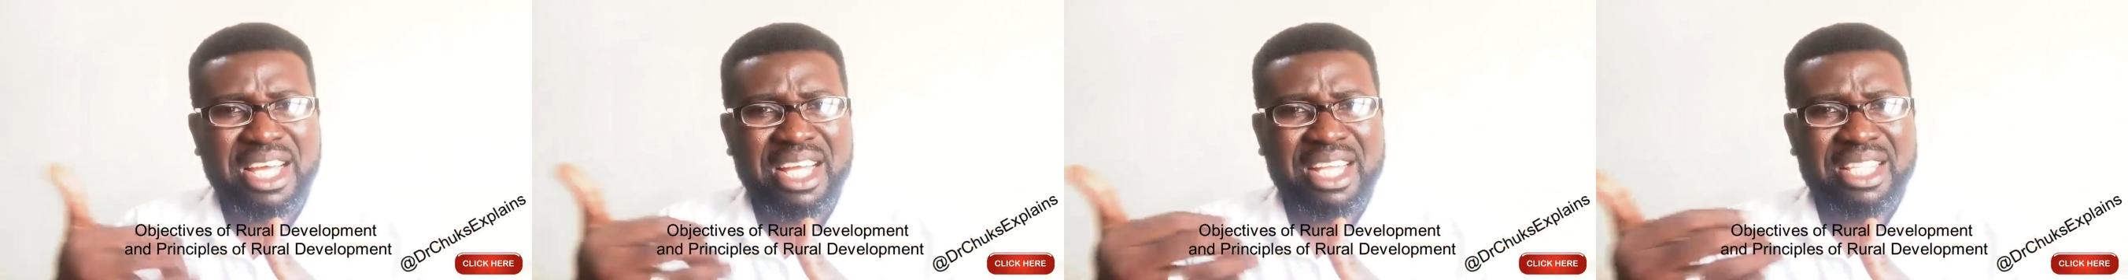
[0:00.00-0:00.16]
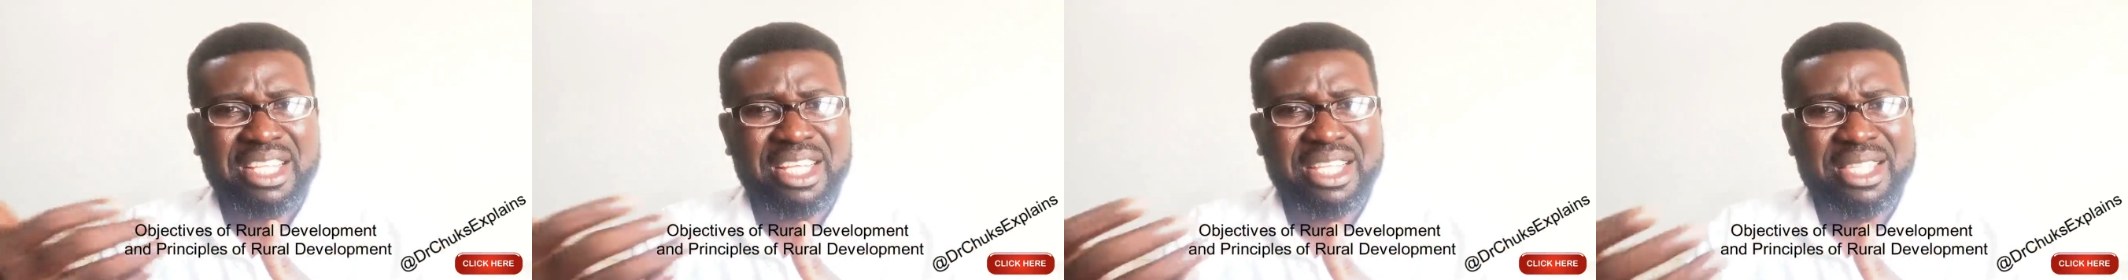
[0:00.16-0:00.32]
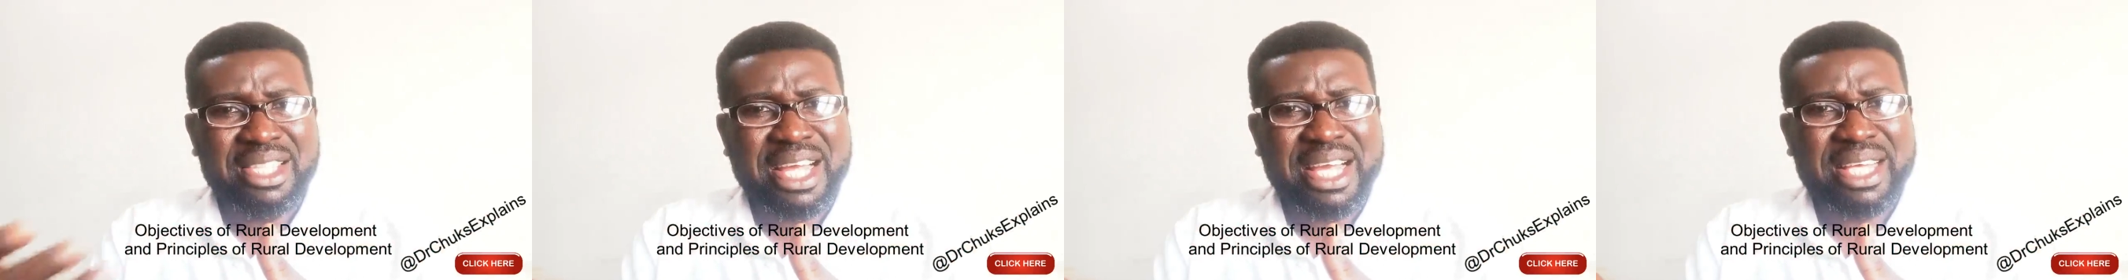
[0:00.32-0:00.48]

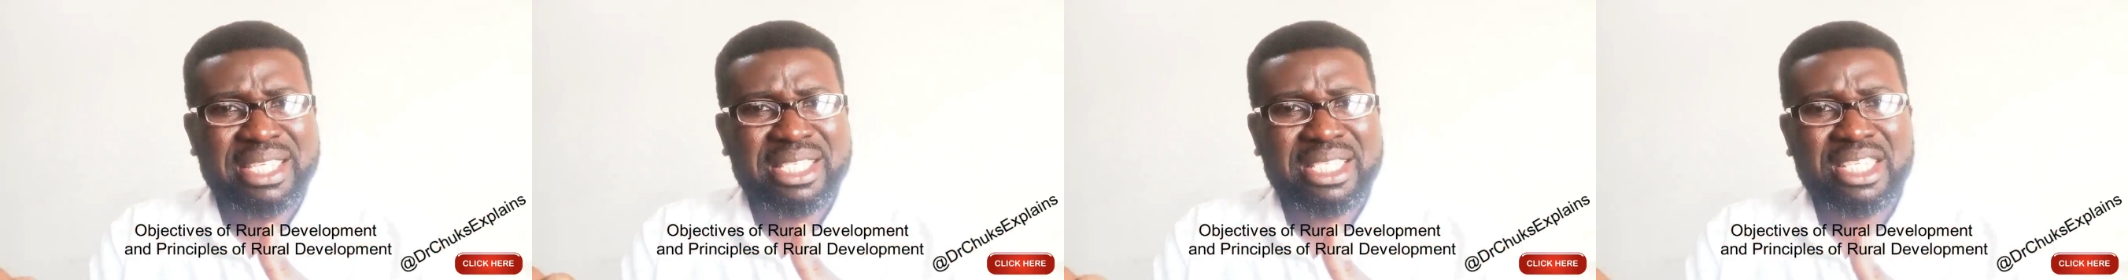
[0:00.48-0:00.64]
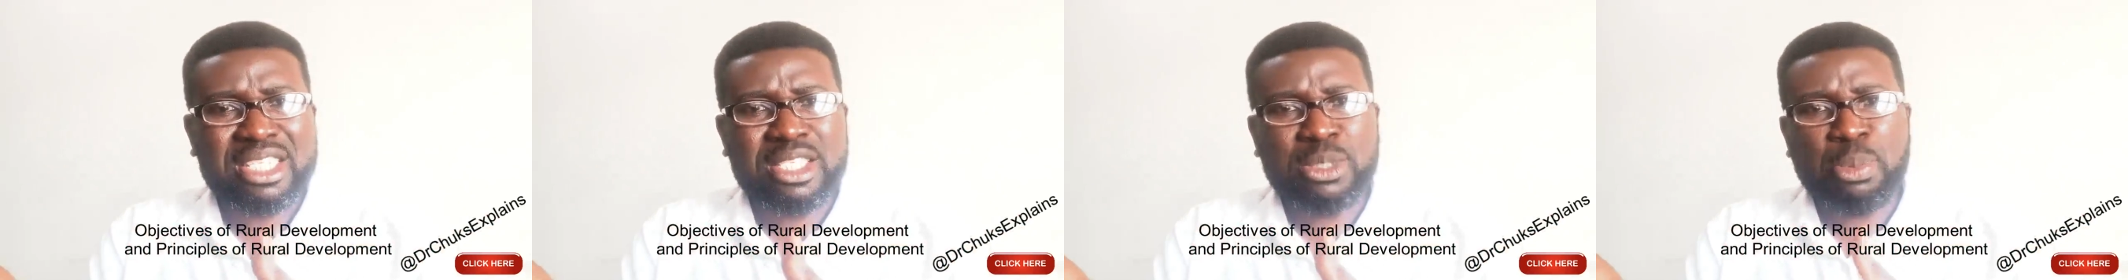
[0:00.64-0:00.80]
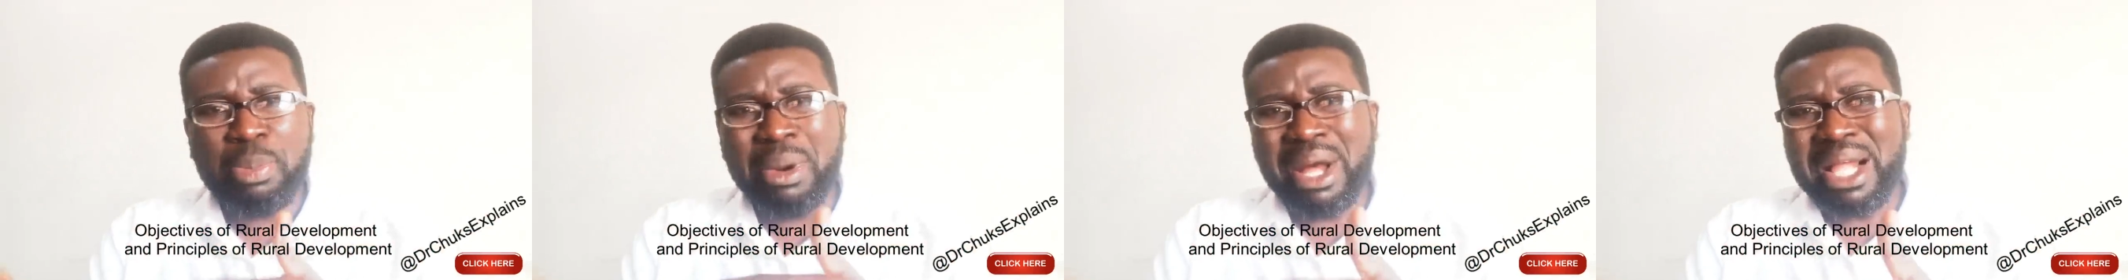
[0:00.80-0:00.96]
The next
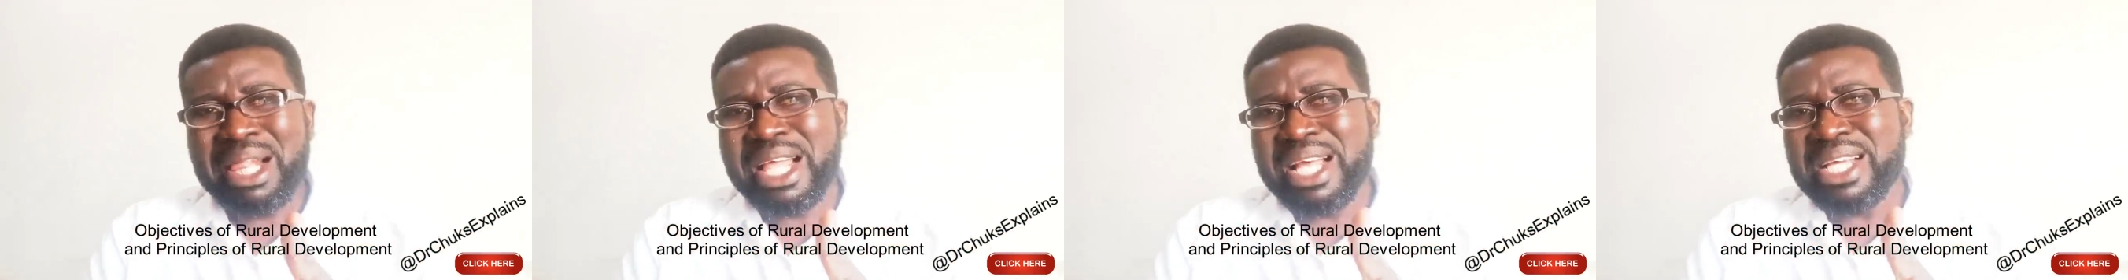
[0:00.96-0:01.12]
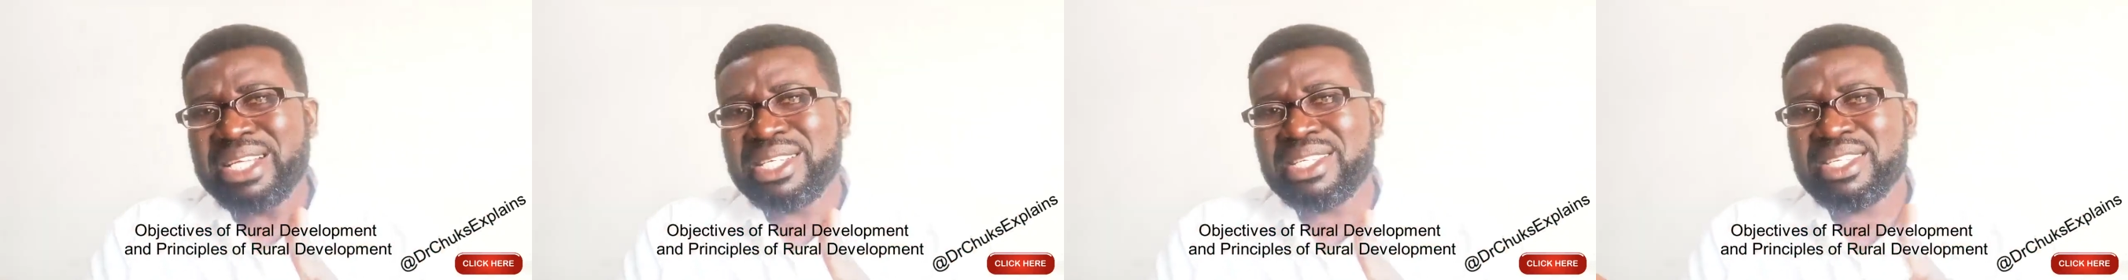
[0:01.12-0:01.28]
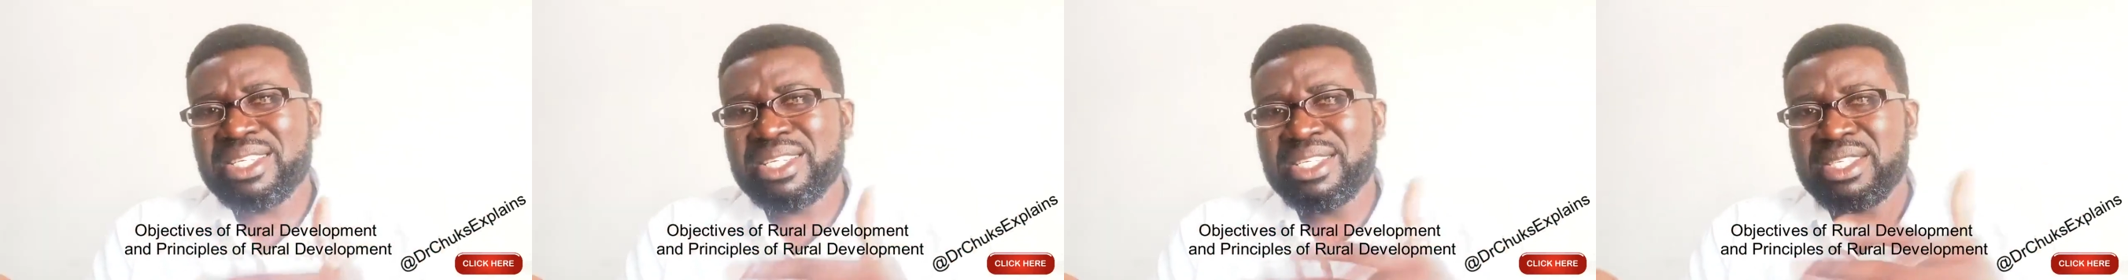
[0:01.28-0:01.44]
is
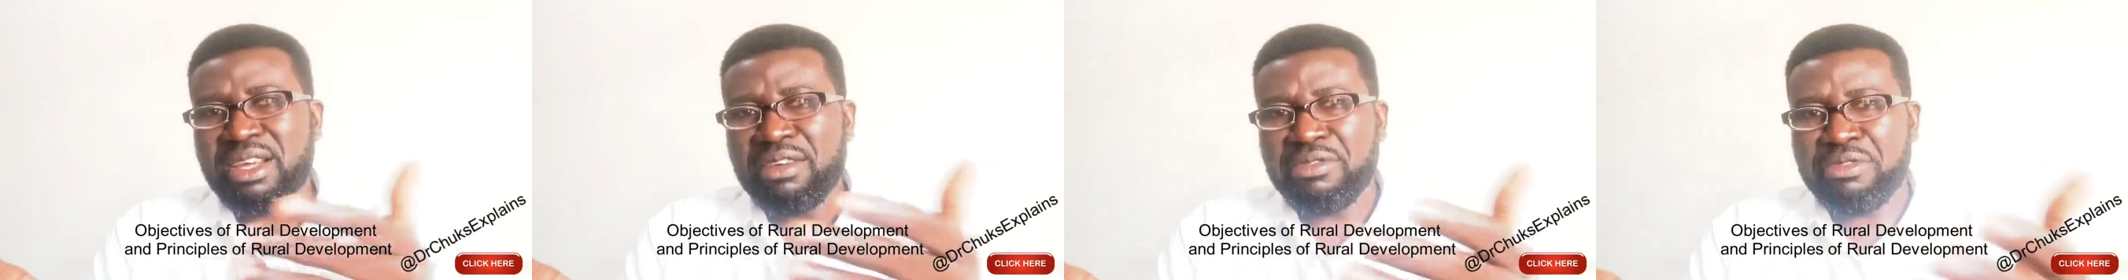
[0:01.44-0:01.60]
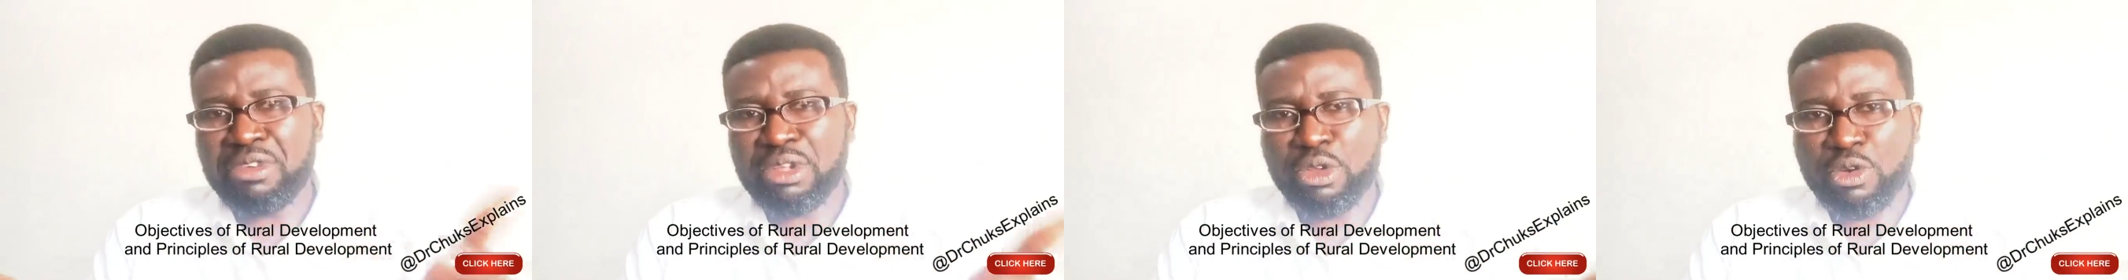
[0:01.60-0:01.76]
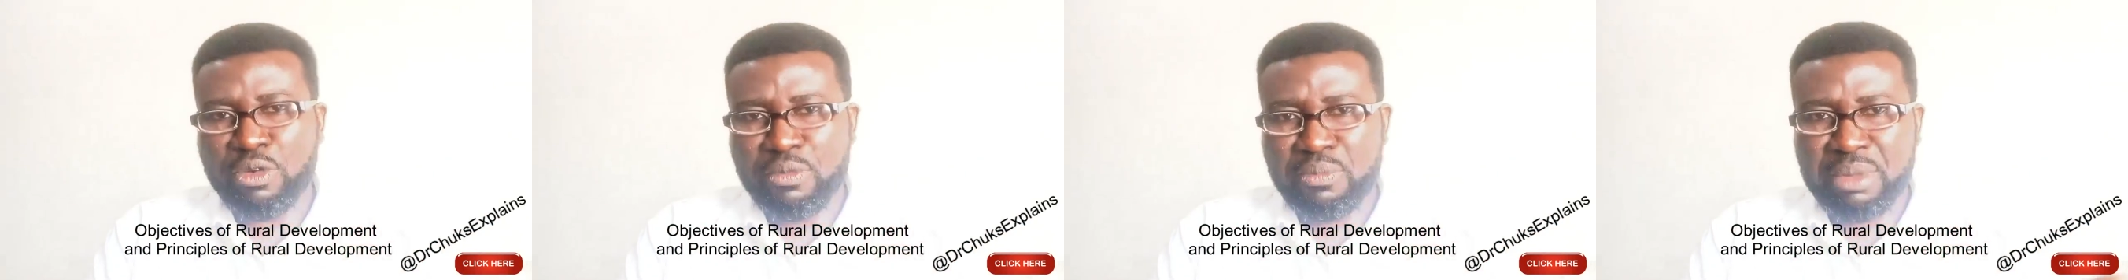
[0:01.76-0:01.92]
balanced
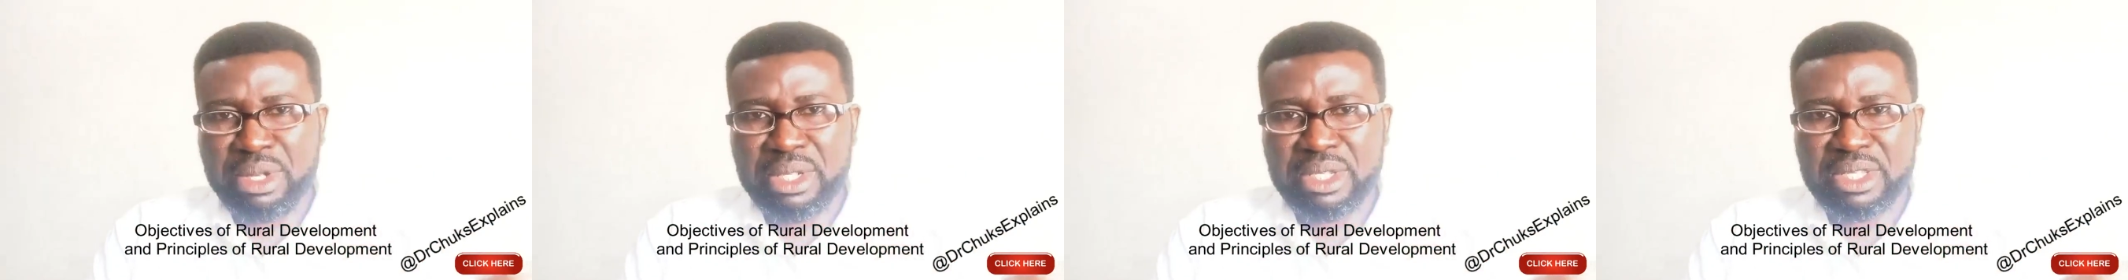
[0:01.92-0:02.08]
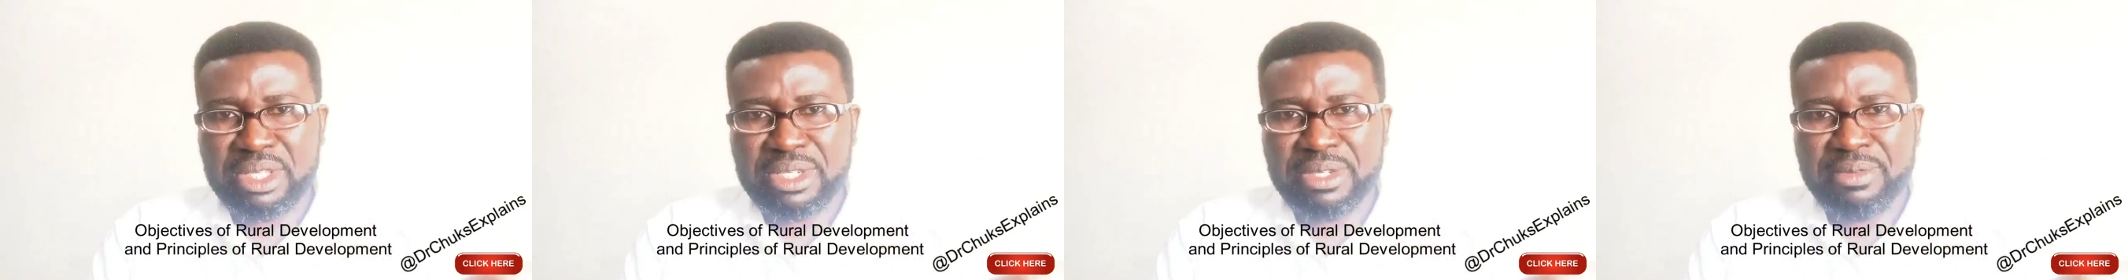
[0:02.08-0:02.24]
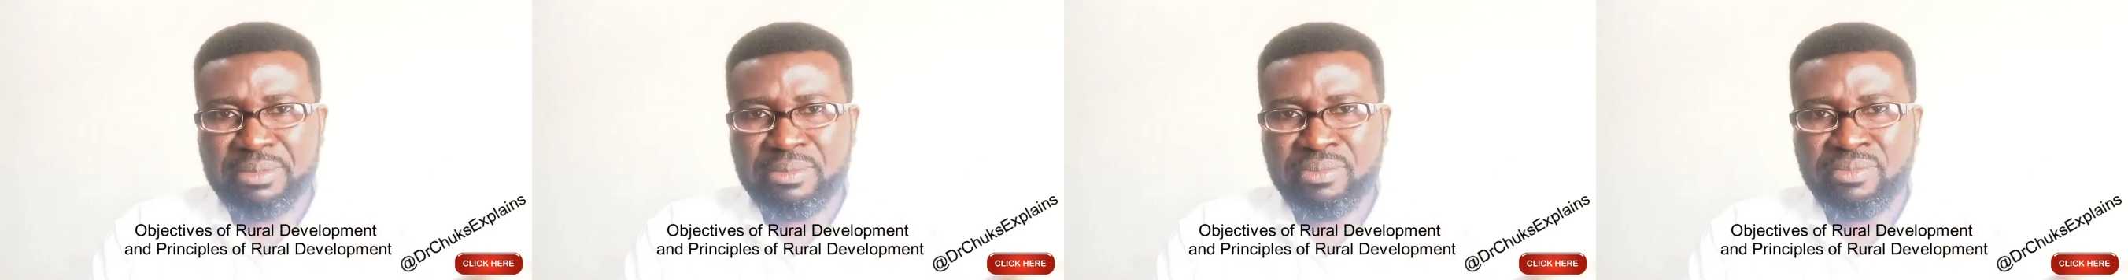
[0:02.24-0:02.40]

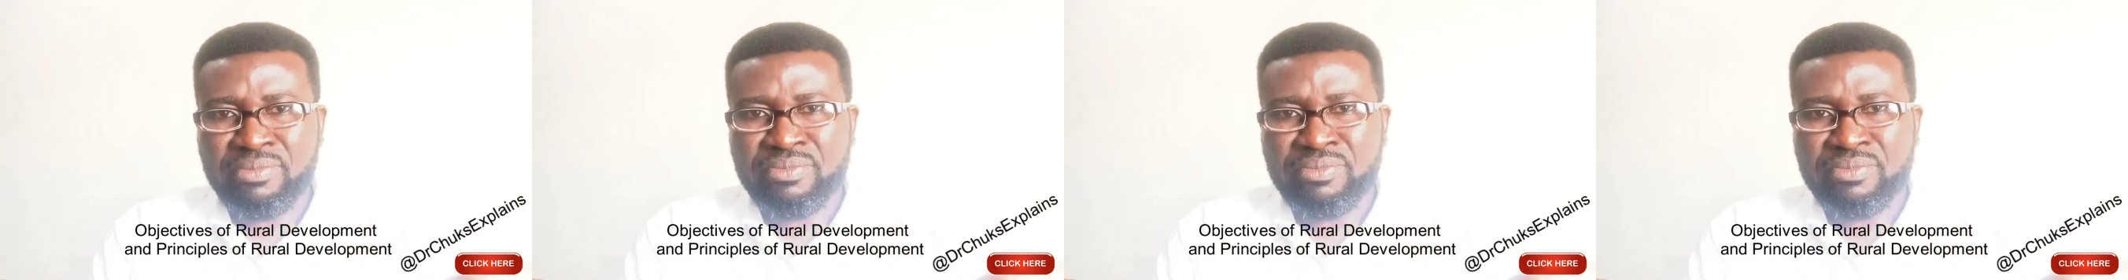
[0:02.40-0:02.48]
development.